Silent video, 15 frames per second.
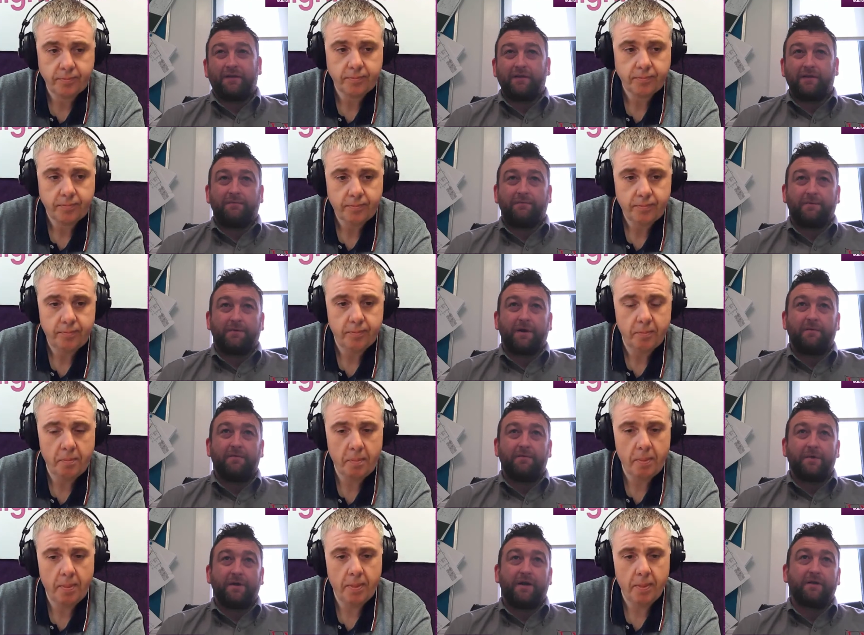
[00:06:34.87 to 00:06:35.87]
Speaker 1: They
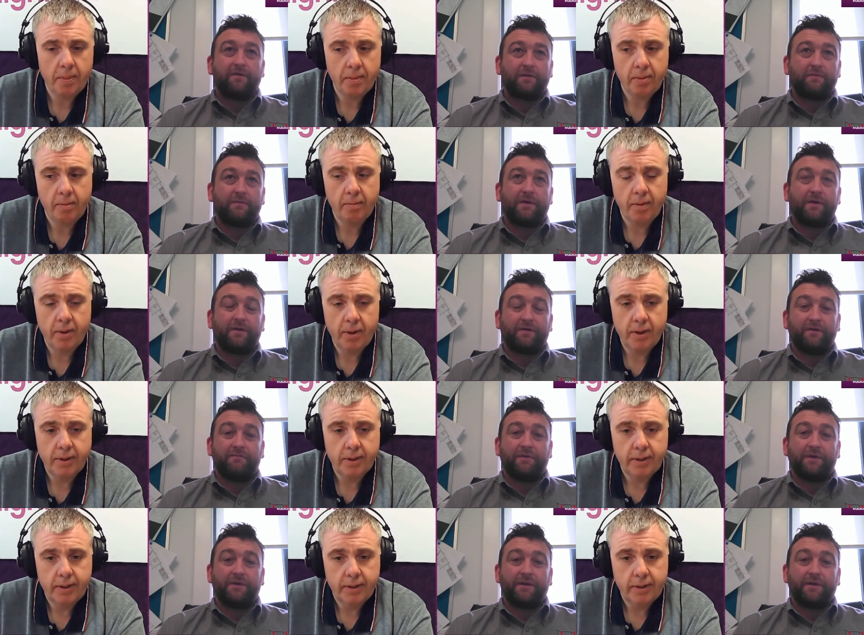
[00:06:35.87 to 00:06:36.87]
probably are going to be on around
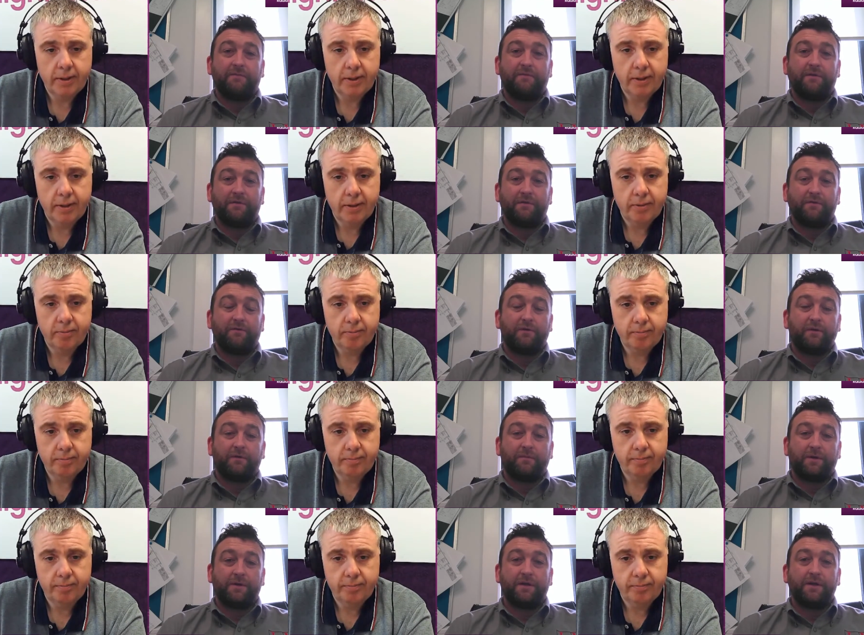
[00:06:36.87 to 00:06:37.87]
mid table or lower,
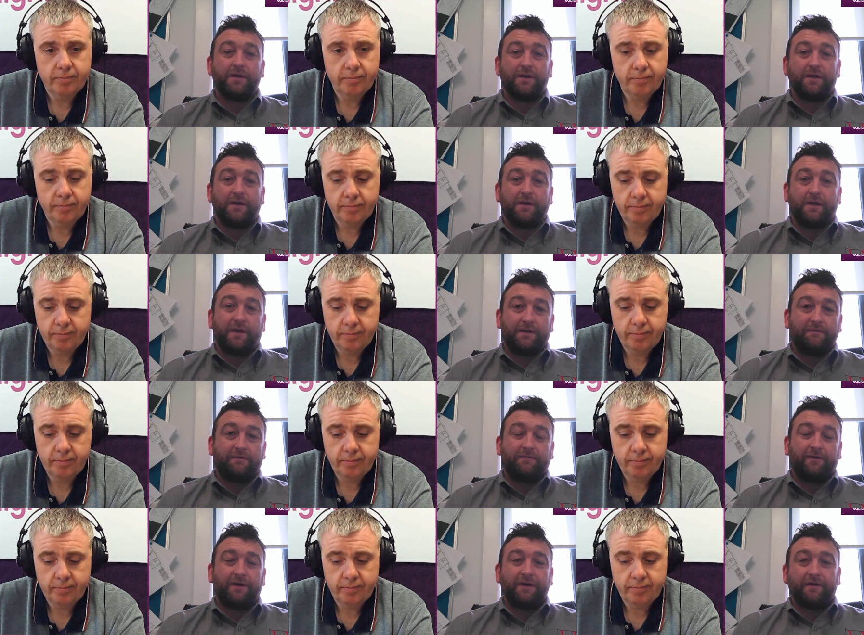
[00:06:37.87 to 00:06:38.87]
but it's
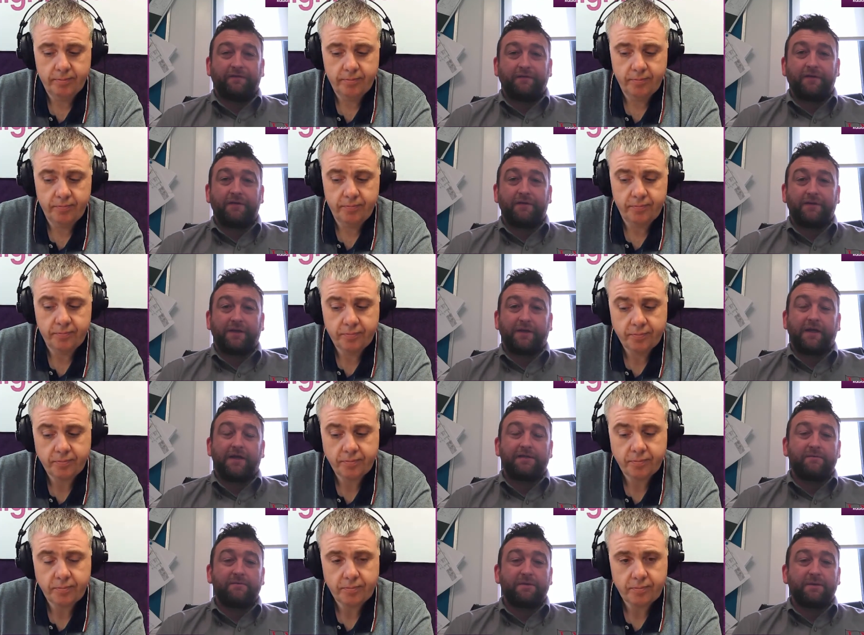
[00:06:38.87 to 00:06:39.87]
very difficult to
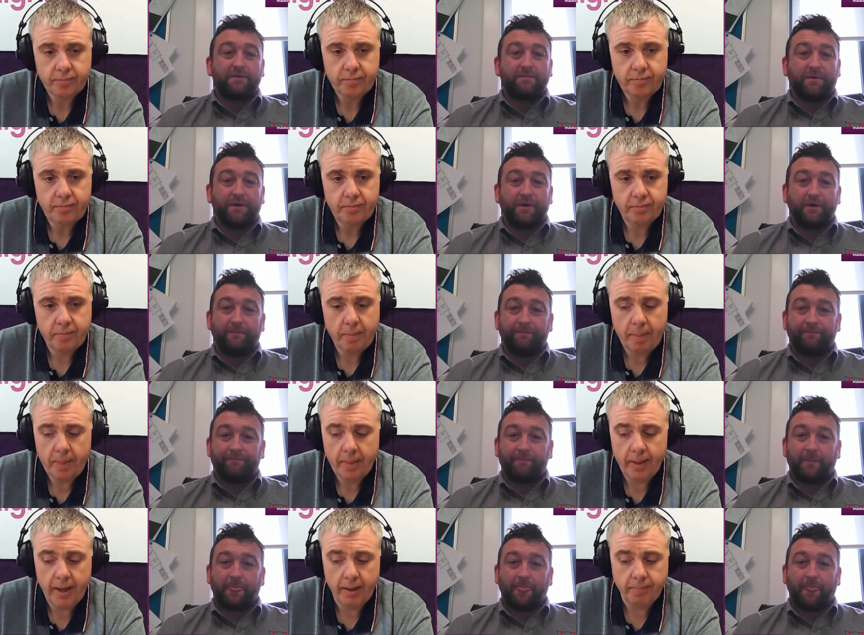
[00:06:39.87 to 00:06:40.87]
gauge them at this point.
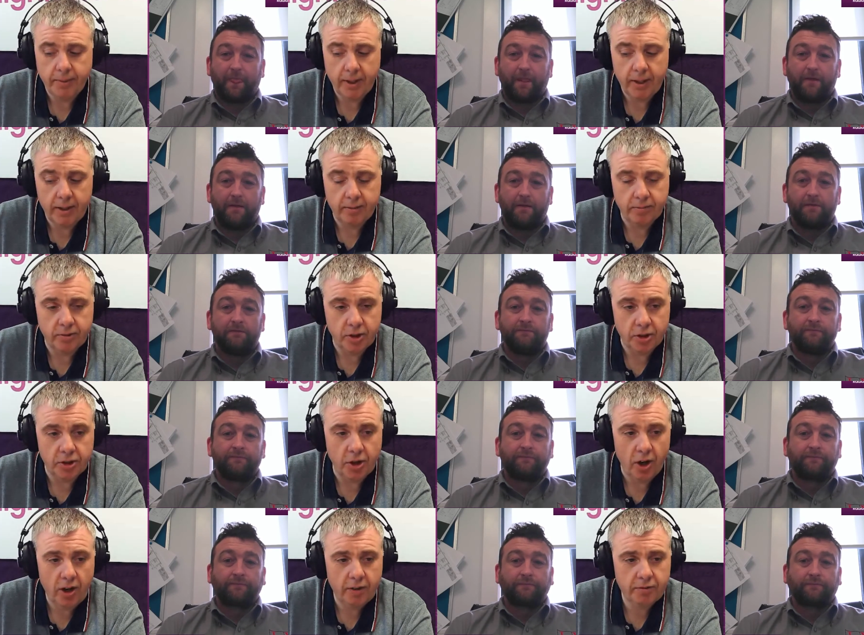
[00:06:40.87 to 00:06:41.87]
Speaker 2: Yeah, and
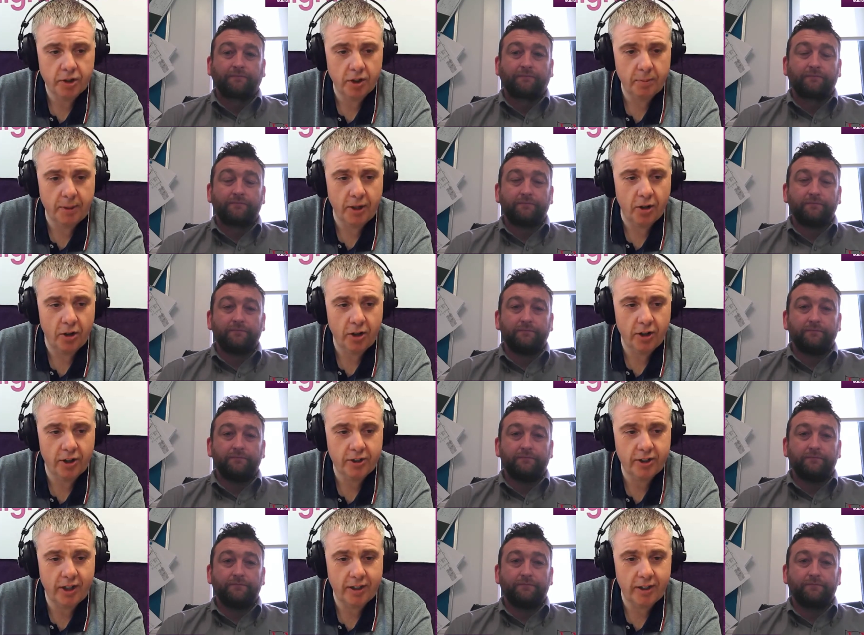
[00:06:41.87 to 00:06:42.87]
Dundalk have sort of been lurking
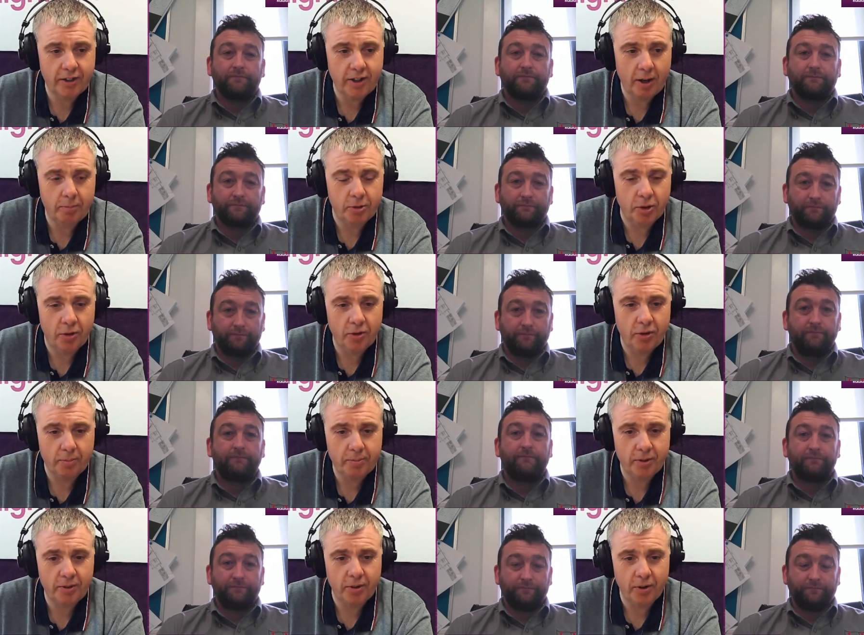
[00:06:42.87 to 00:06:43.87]
outside the top two. They're
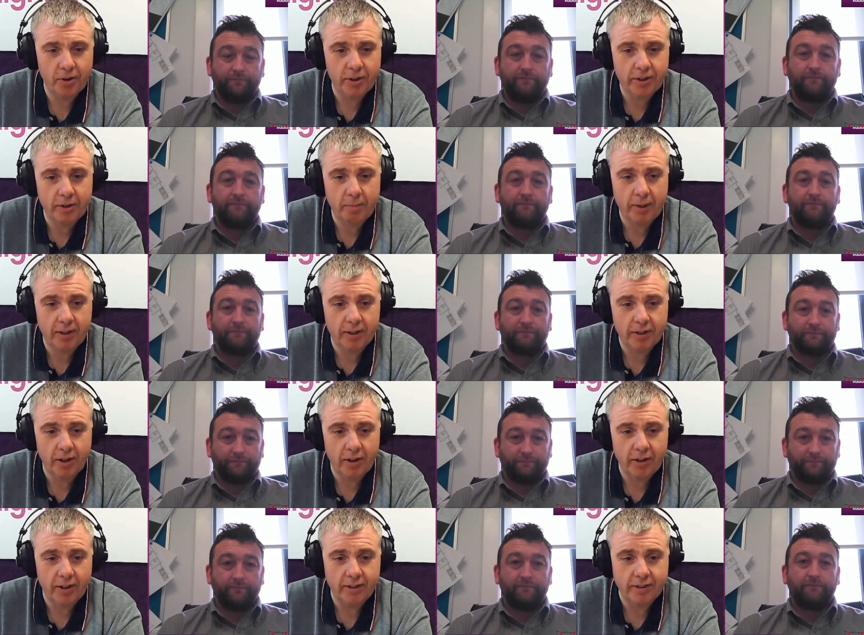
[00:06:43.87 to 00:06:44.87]
up to third at the minute
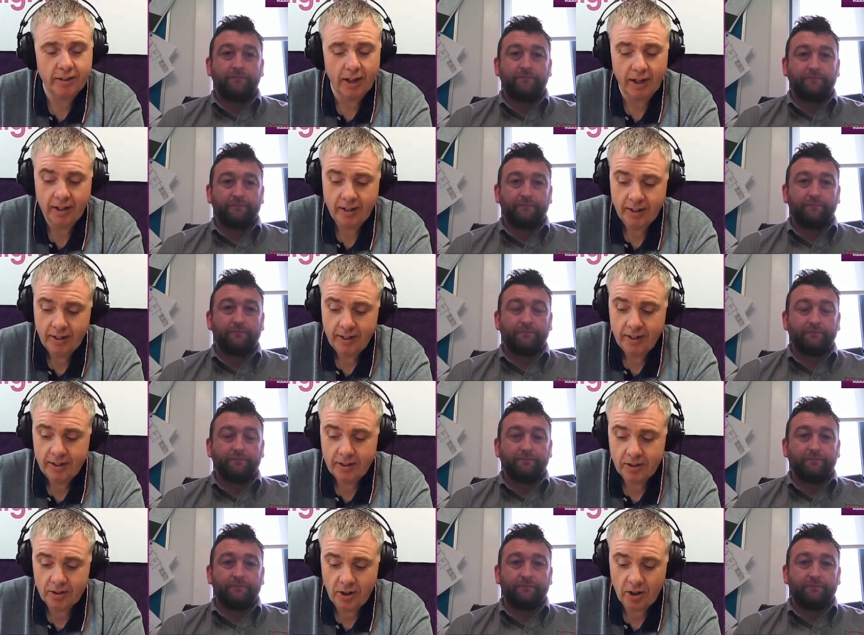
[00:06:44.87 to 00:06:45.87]
now, and uh,
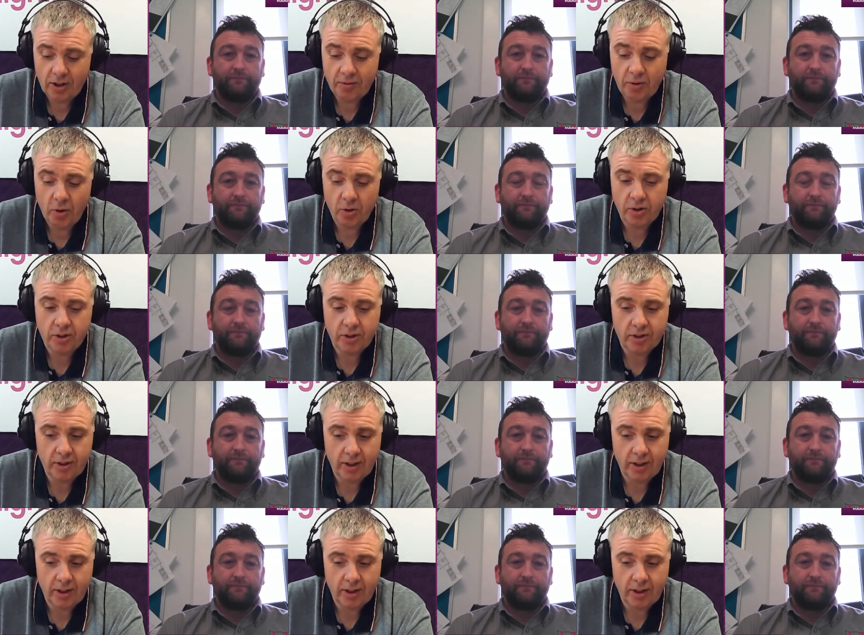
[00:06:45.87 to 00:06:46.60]
Dundalk, of course,